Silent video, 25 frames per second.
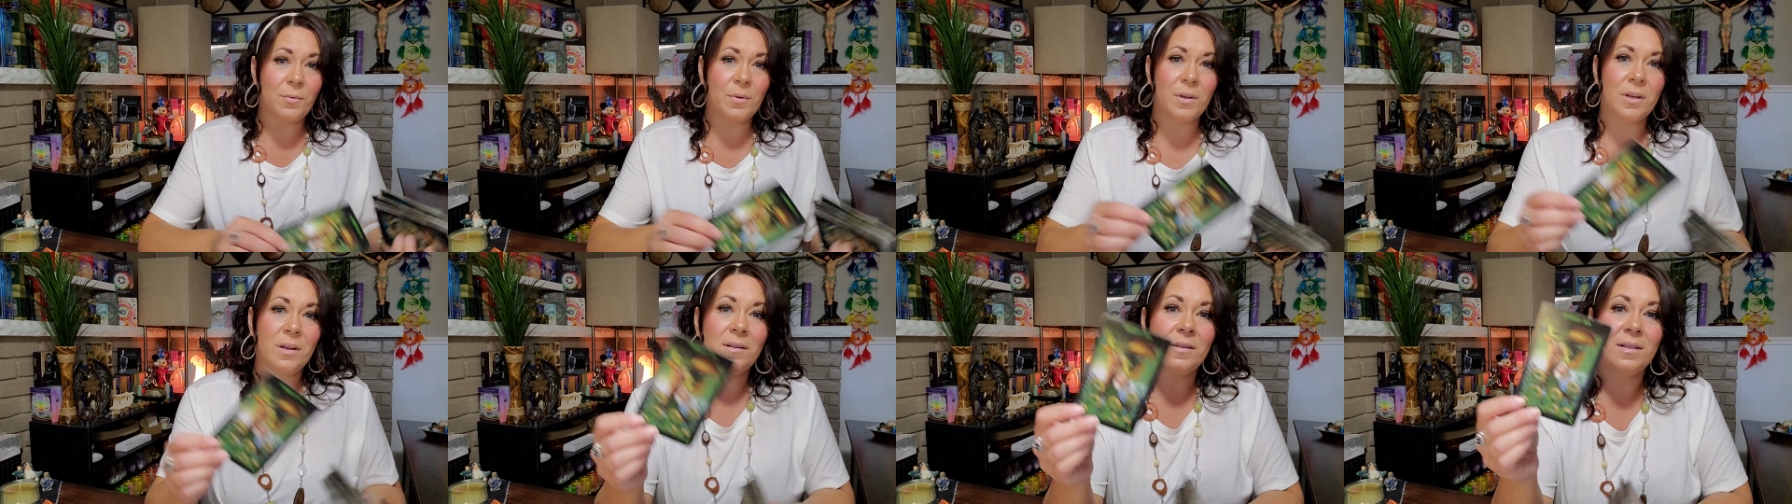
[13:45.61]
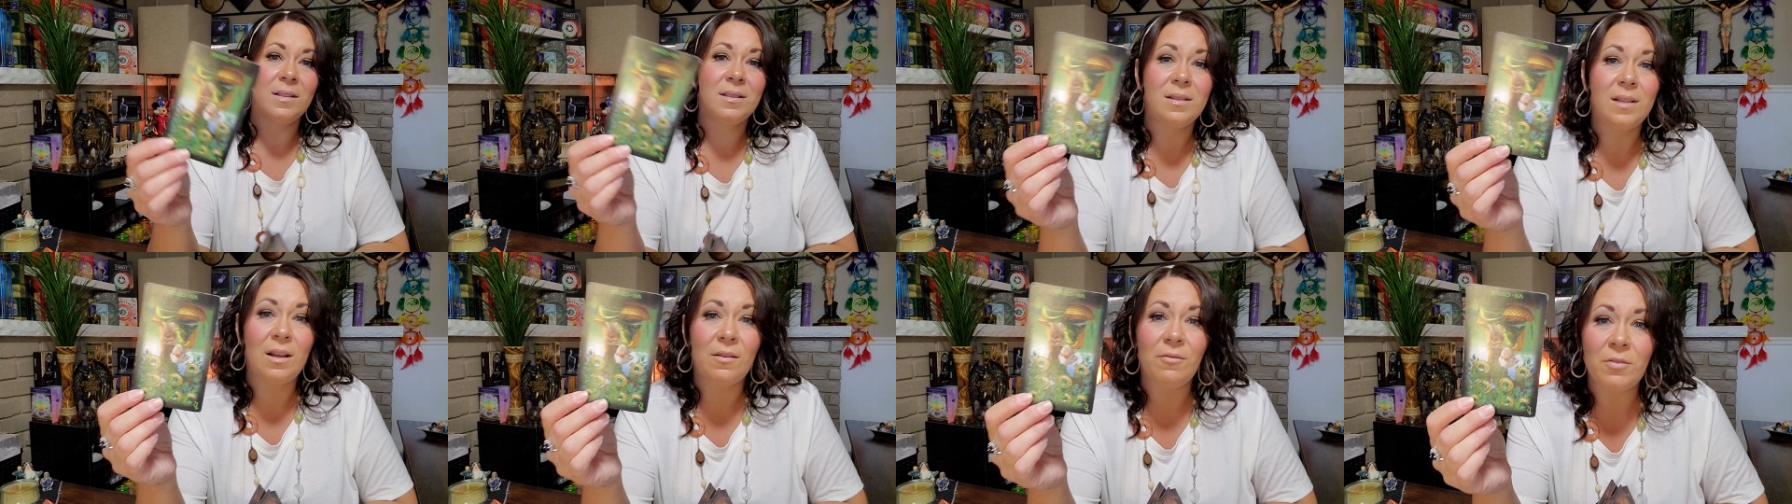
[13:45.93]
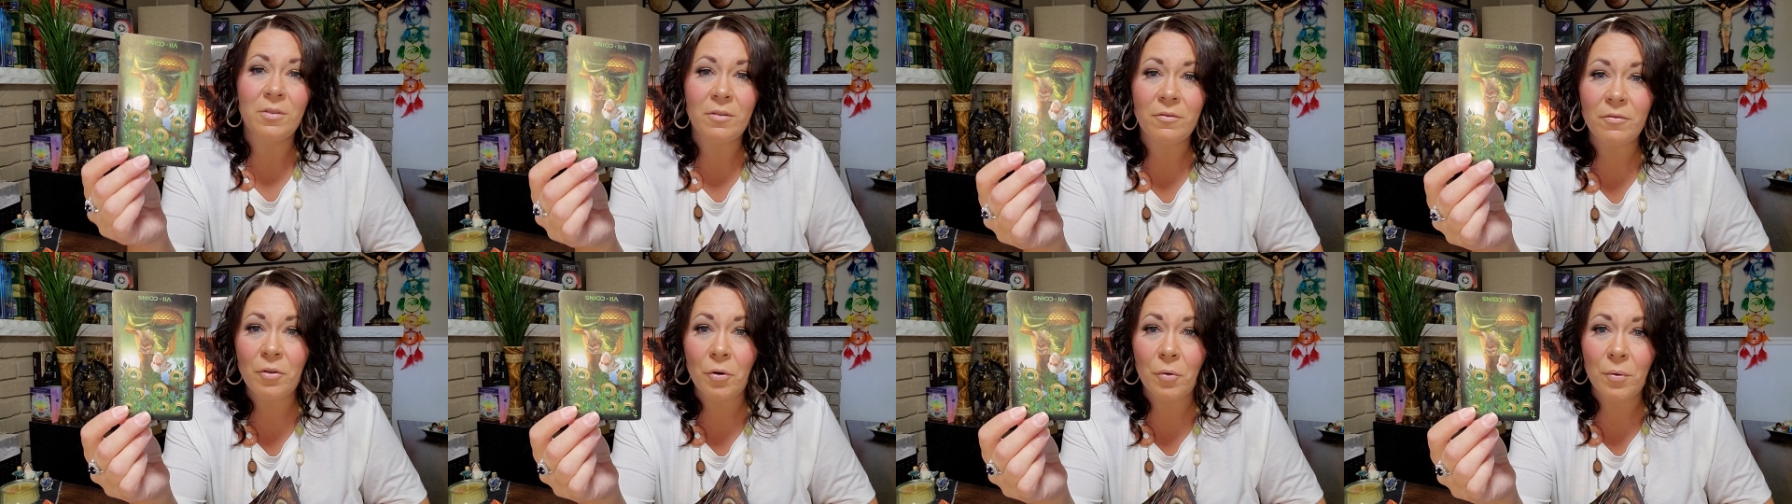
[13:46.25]
We got the
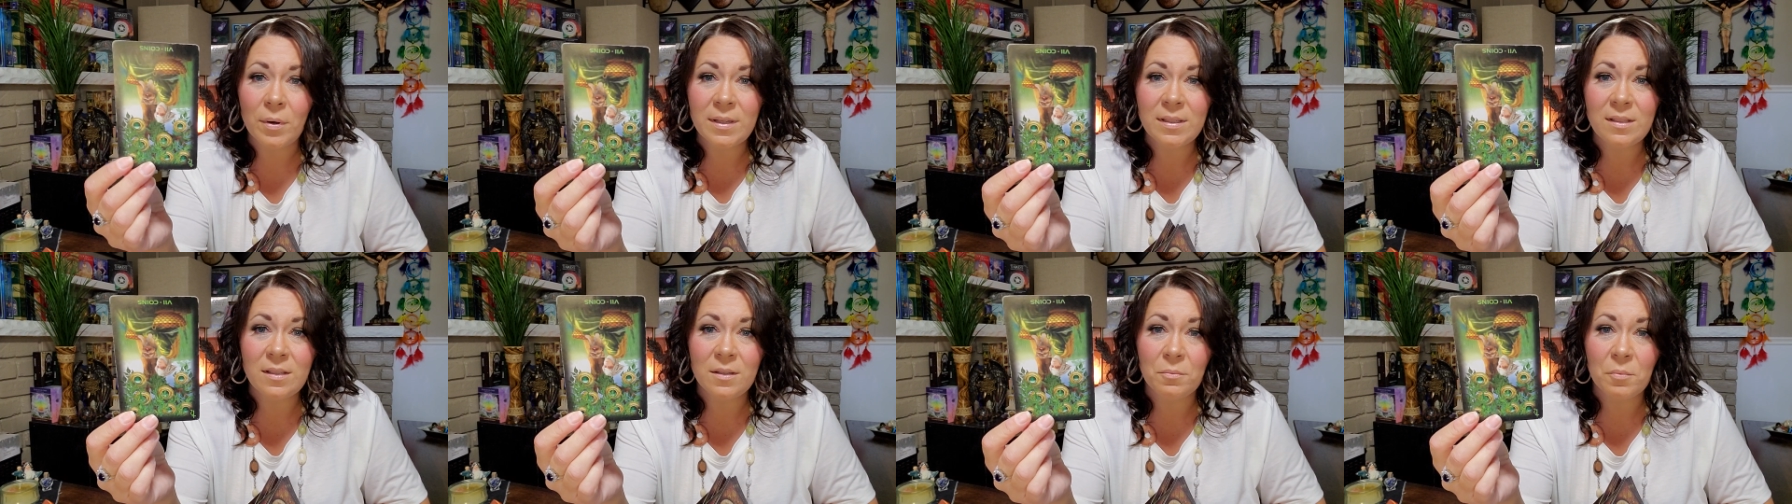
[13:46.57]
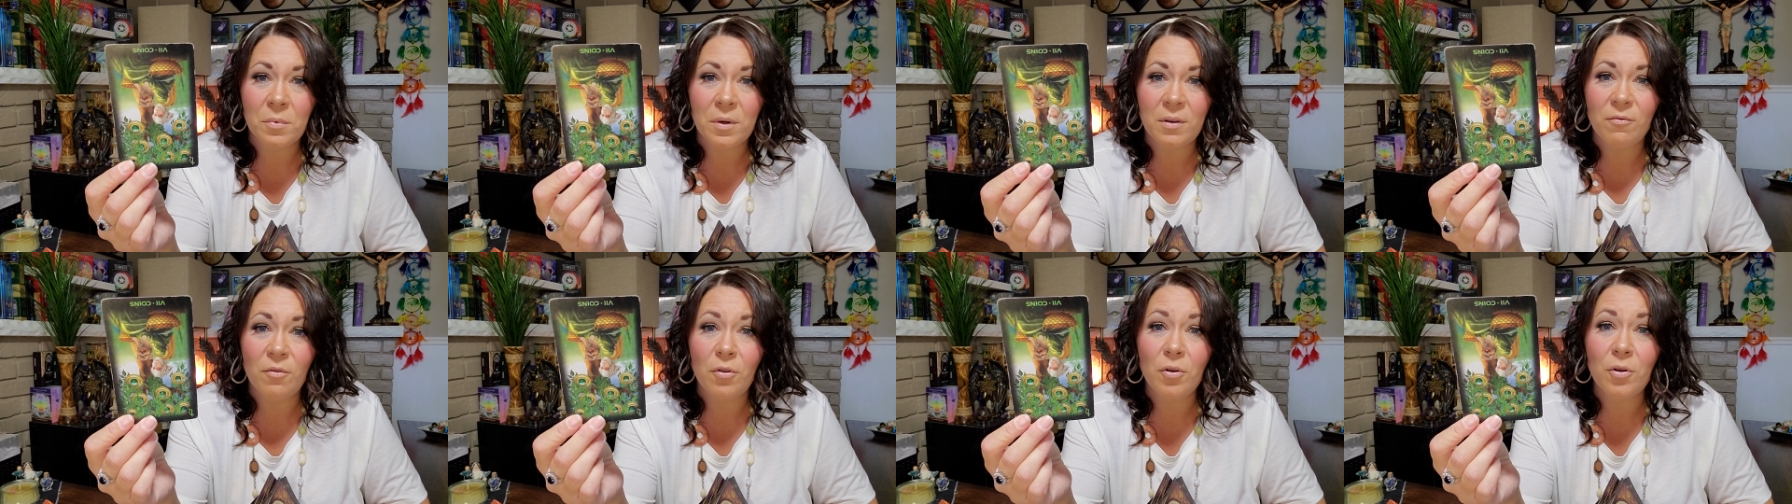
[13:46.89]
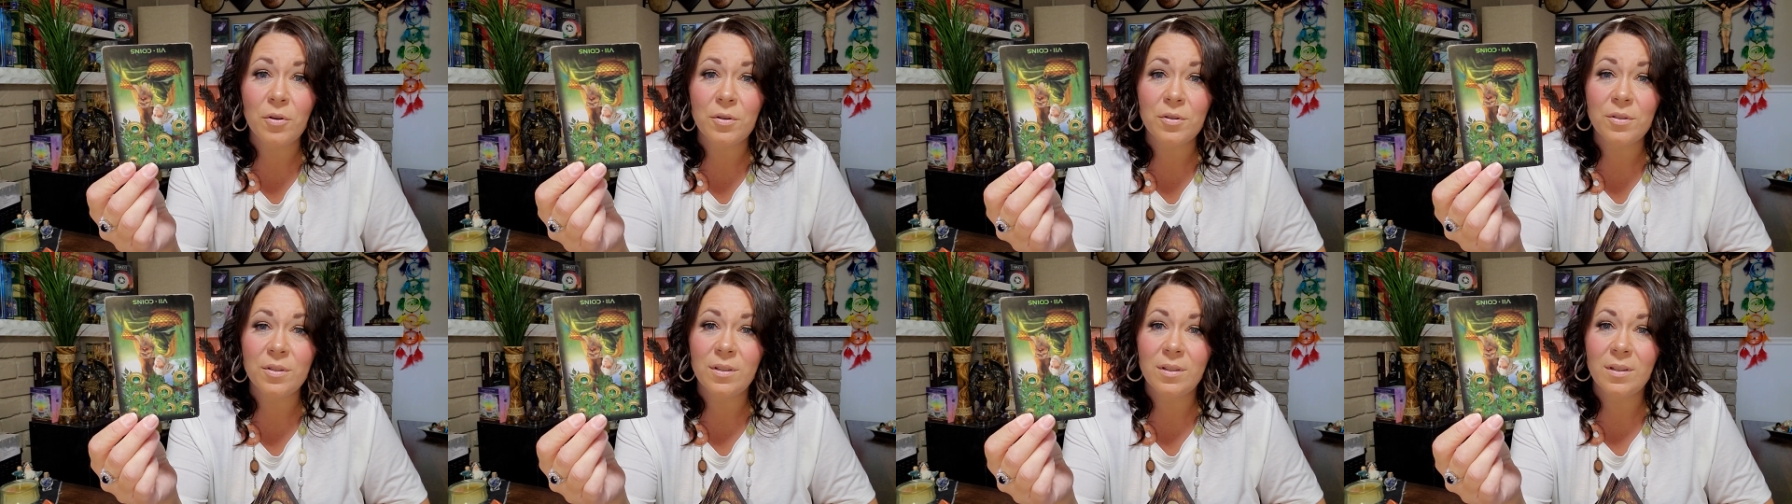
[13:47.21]
Seven of Coins in
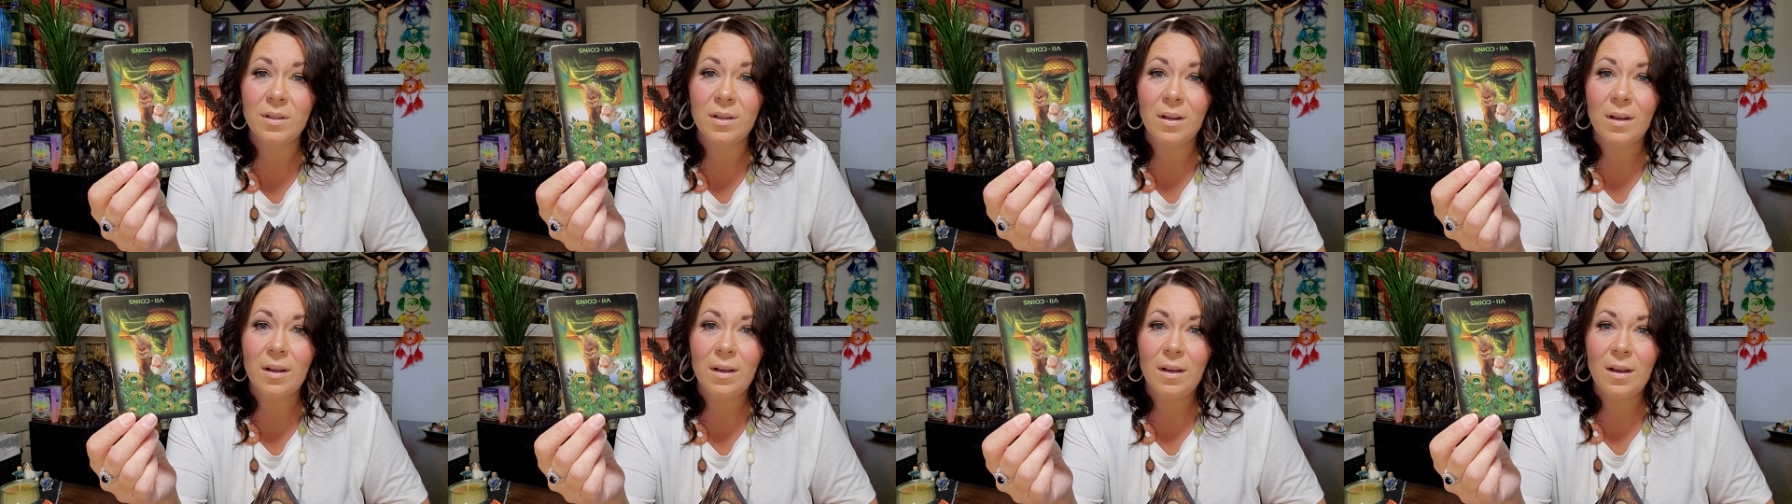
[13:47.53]
reversed.